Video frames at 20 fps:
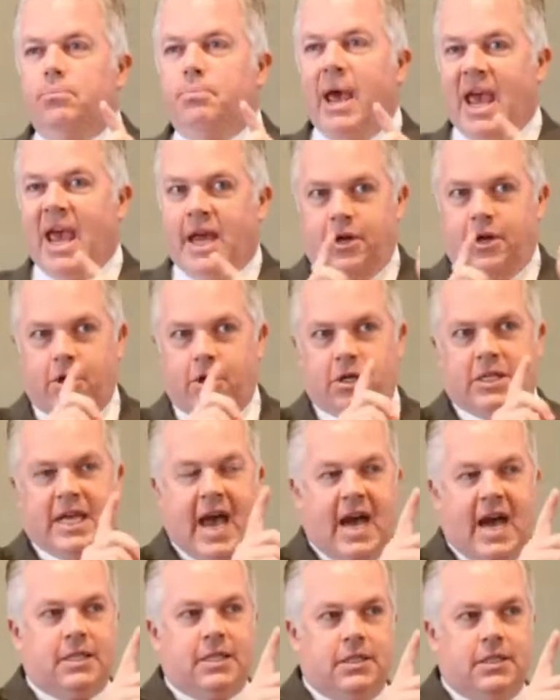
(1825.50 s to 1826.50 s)
paying your
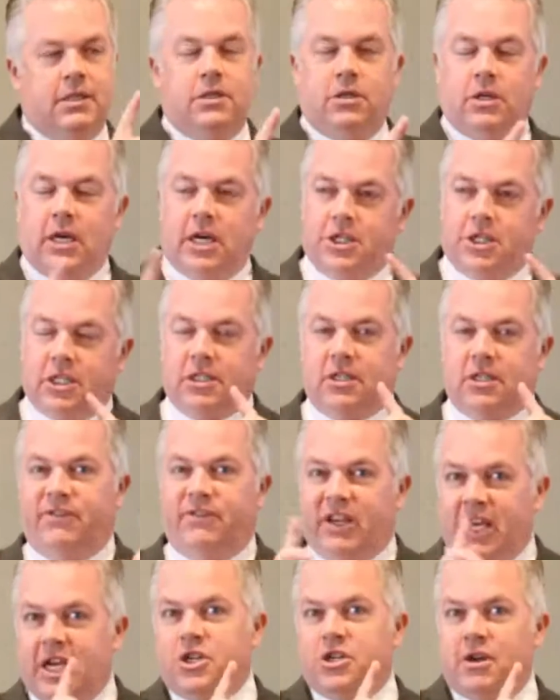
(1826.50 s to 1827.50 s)
taxes, you got
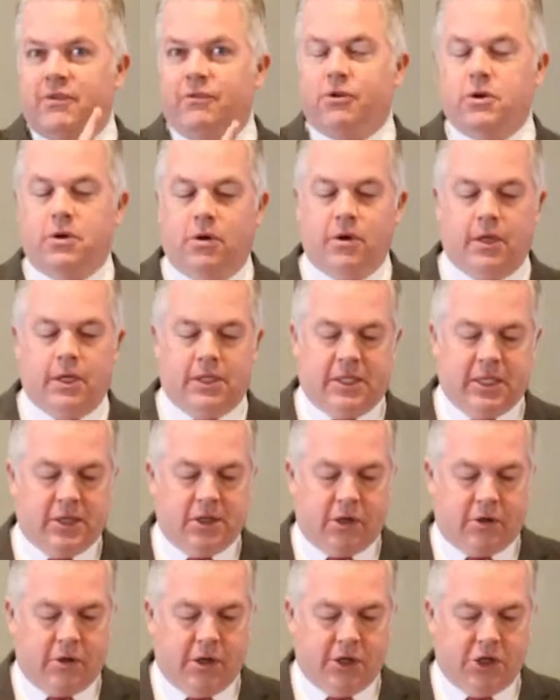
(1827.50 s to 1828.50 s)
justification for doing this
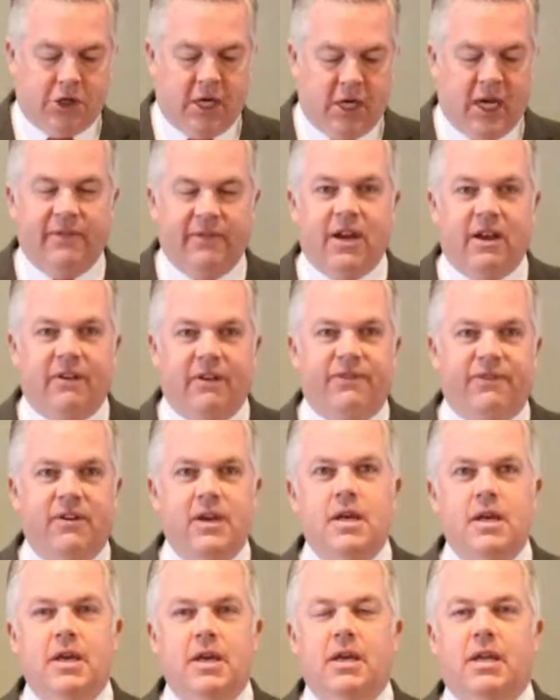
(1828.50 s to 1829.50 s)
as a Christian, even if
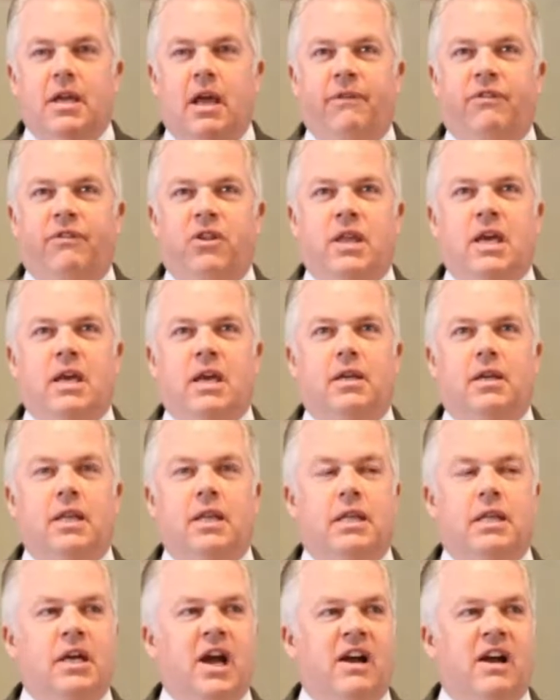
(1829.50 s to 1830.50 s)
if you think
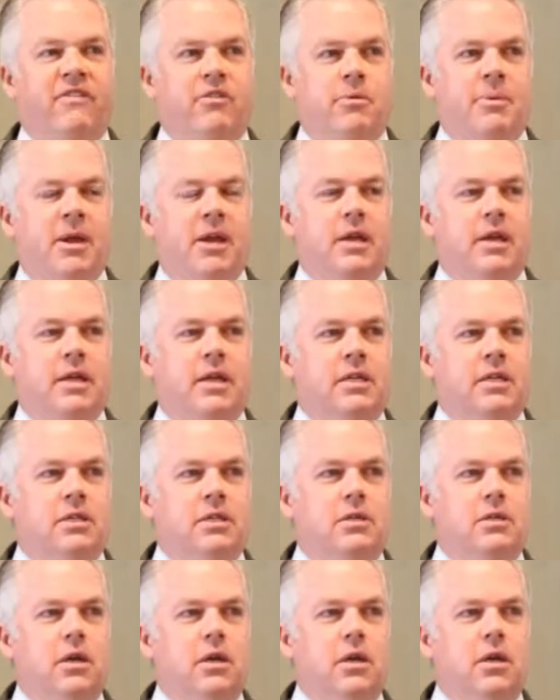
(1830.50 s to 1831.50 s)
that the government
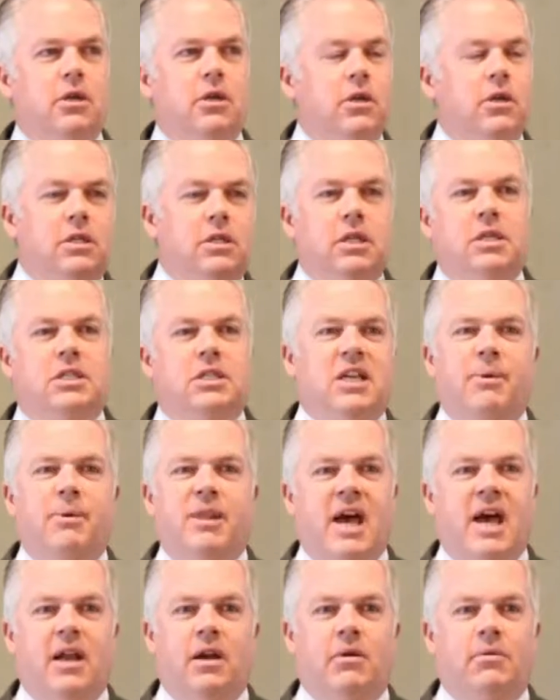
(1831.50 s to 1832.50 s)
is using some
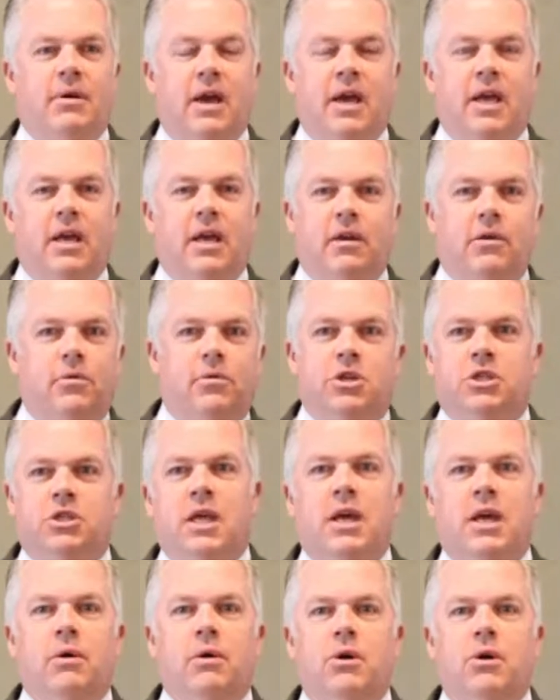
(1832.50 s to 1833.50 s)
of that in a way you wish
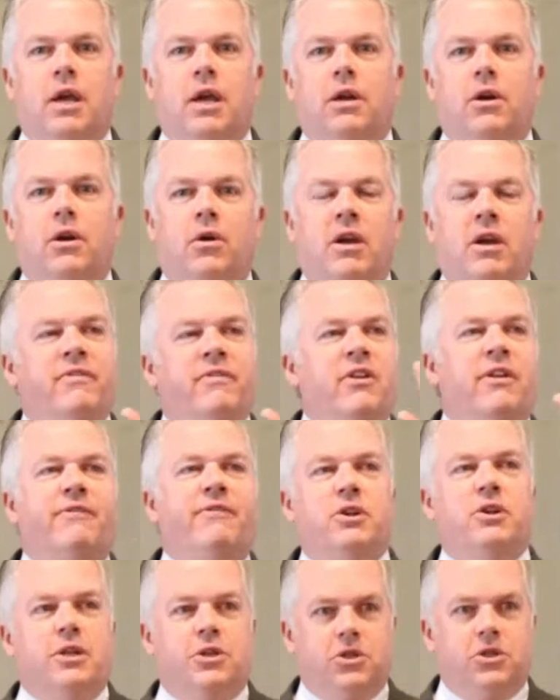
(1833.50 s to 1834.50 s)
they wouldn't, or even if
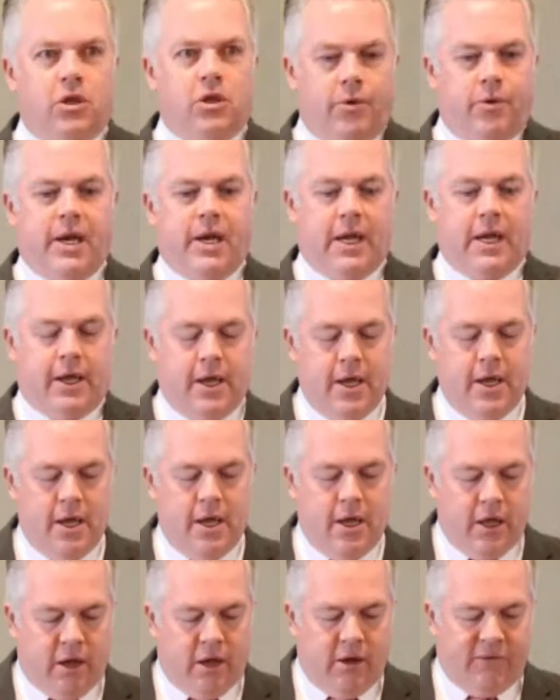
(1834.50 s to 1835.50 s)
you disagree.
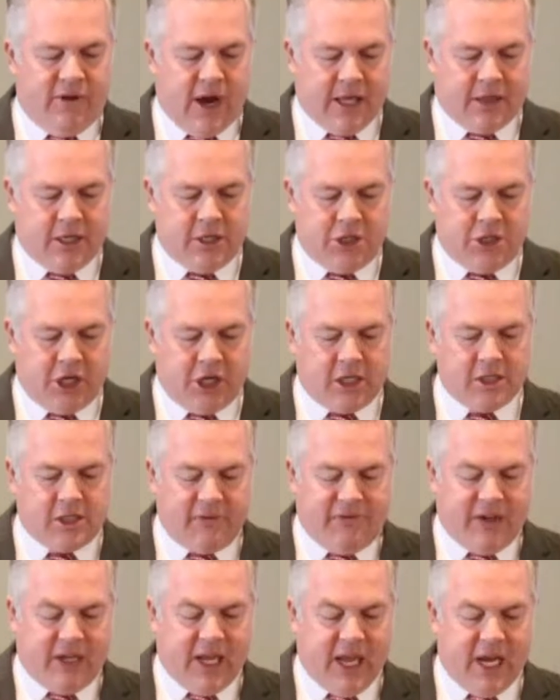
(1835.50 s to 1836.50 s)
You've got this
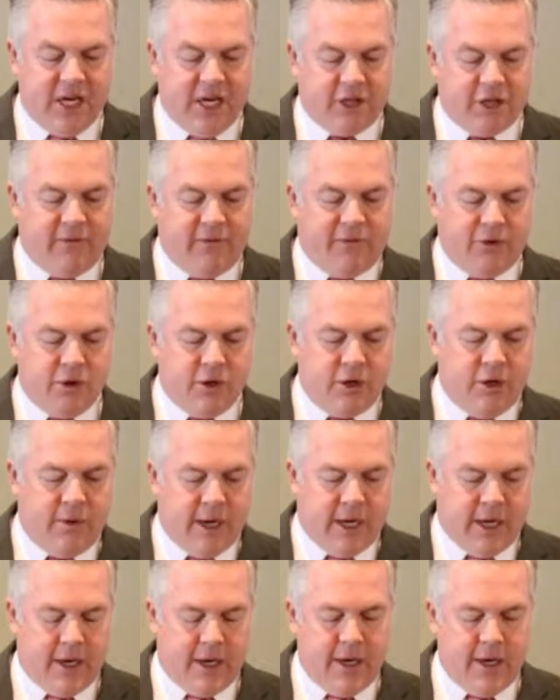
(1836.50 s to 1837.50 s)
justification for
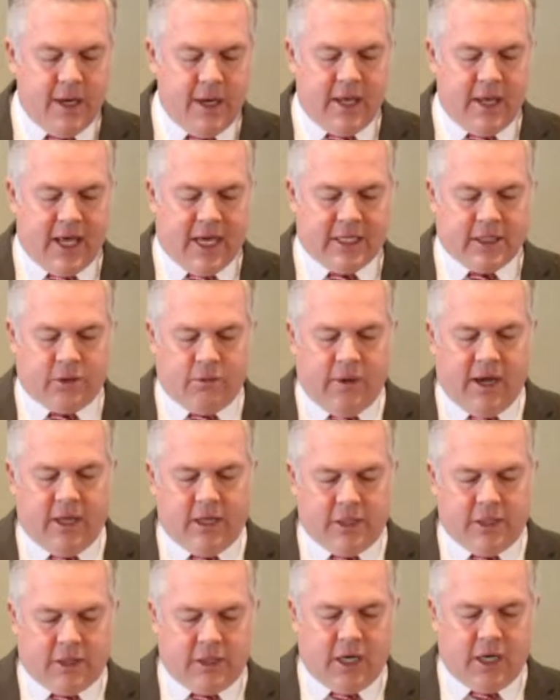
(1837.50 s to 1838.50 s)
doing it. That's the way
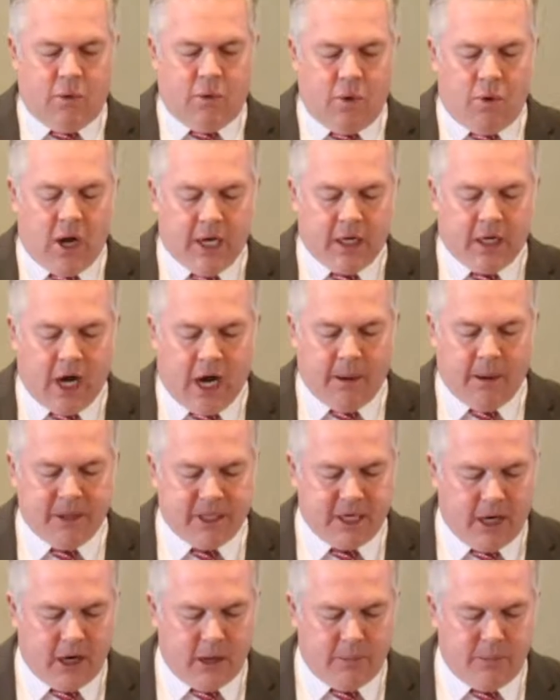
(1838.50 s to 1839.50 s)
this uh, one
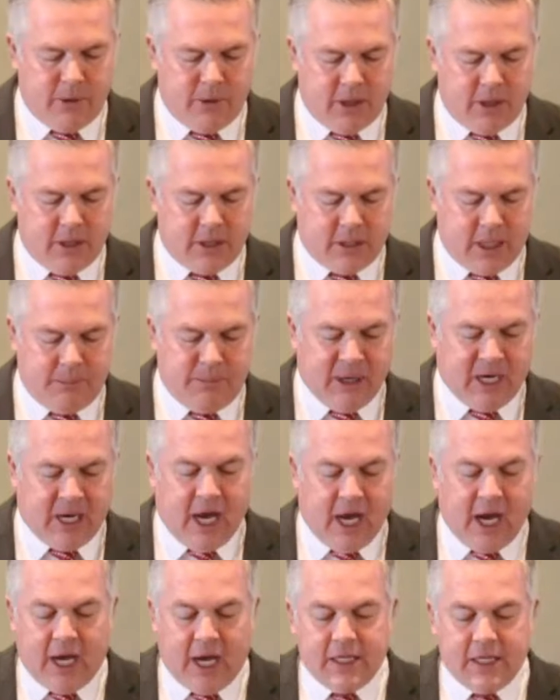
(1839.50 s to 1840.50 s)
commentator puts it,
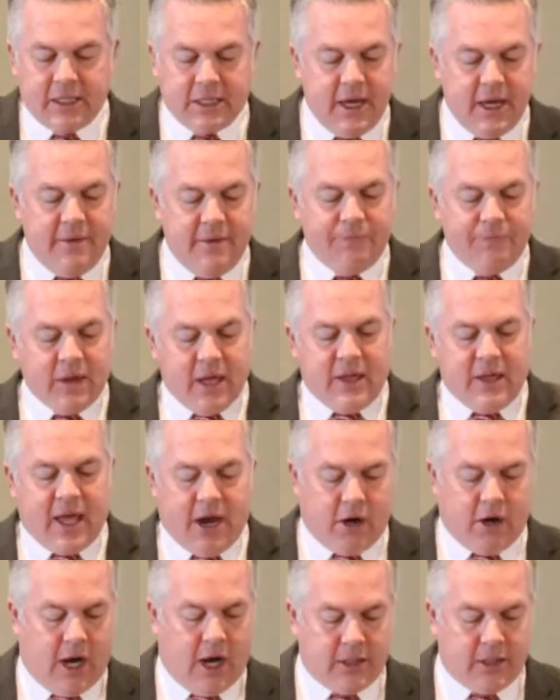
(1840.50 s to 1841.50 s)
because they
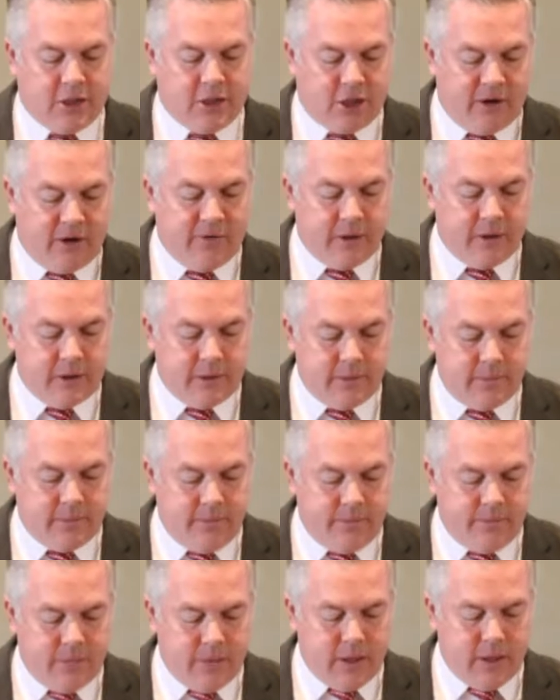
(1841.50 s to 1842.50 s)
are God's servants.
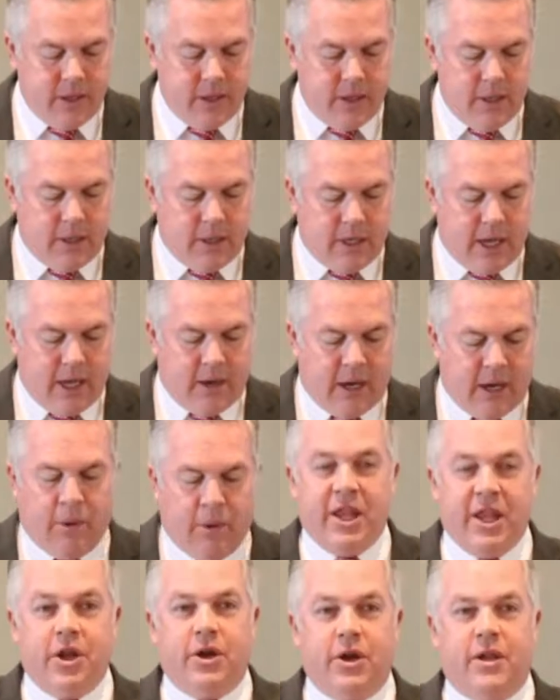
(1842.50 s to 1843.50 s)
Okay? Eh, now,
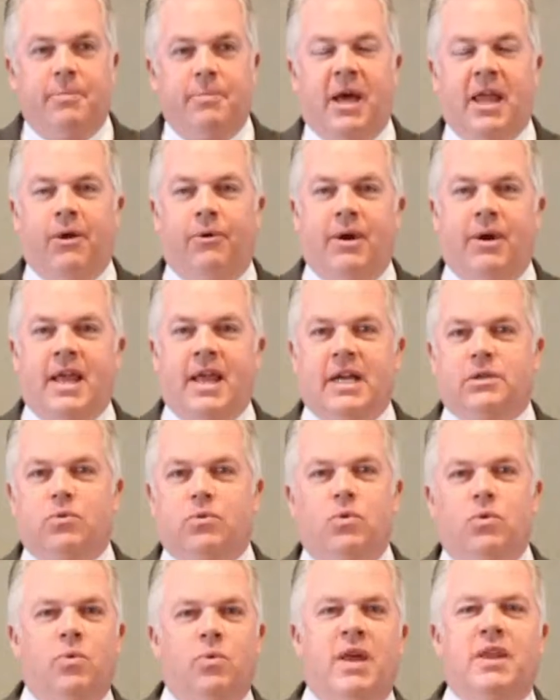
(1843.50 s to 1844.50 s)
whether, by the way, that's
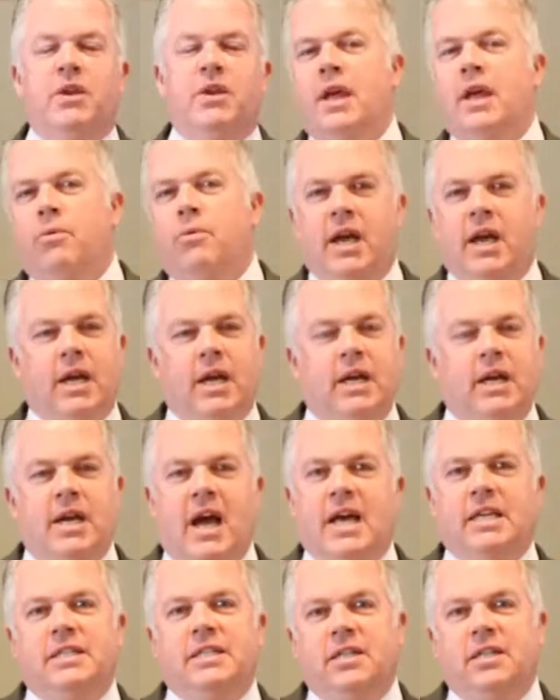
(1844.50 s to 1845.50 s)
whether they
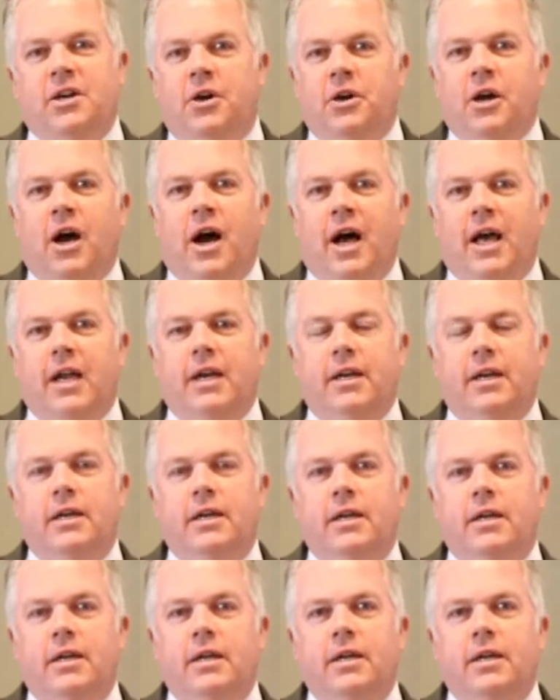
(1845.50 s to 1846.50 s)
recognize it or not,
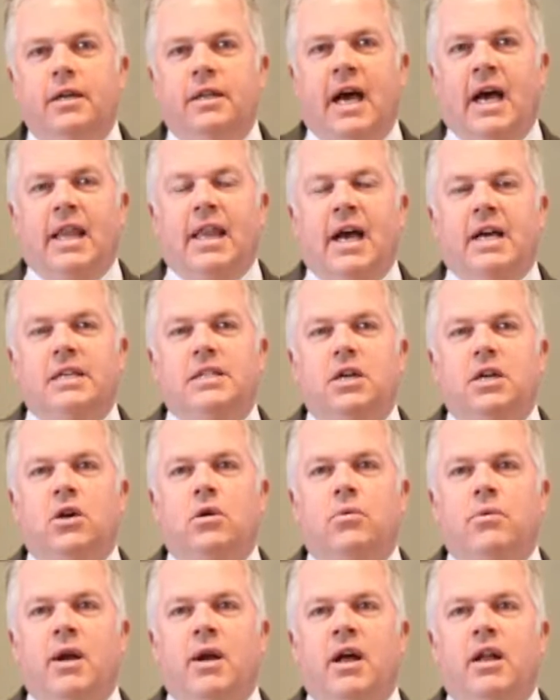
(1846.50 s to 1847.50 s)
that, that's
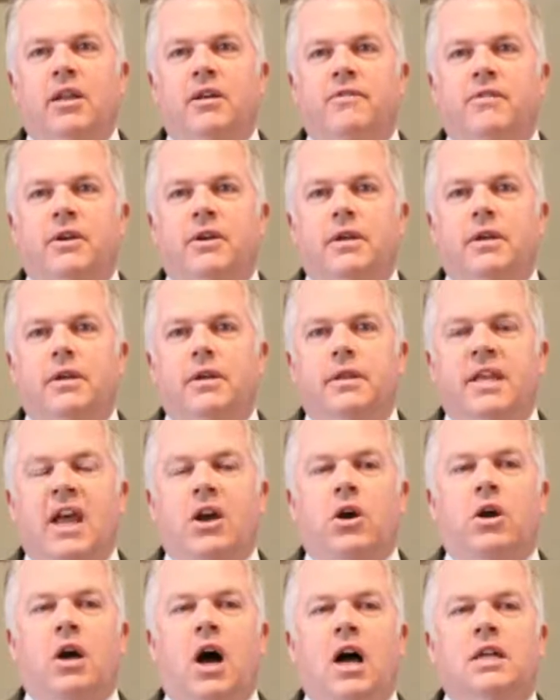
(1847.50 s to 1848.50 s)
irrelevant.
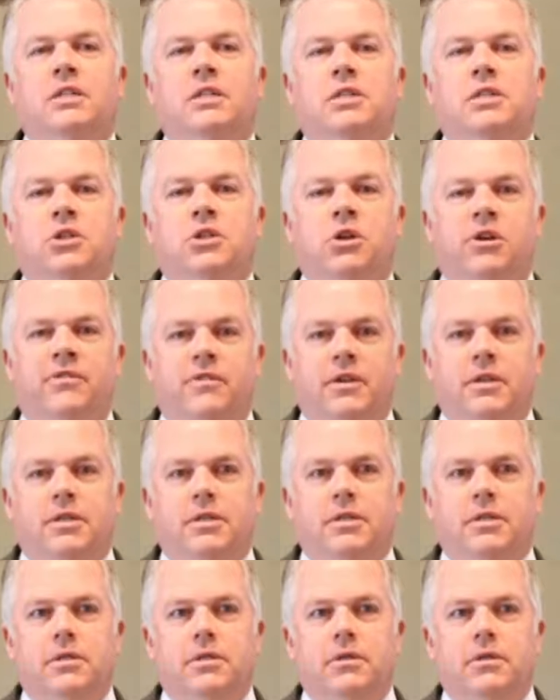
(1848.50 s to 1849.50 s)
They are God's
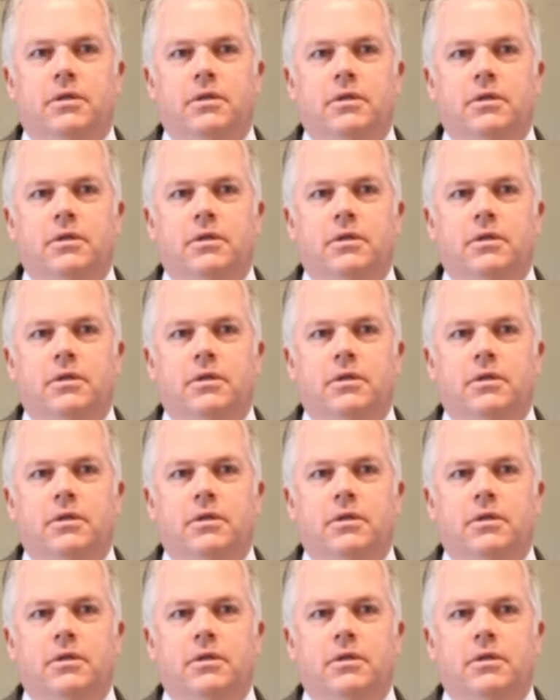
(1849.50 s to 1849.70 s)
servants.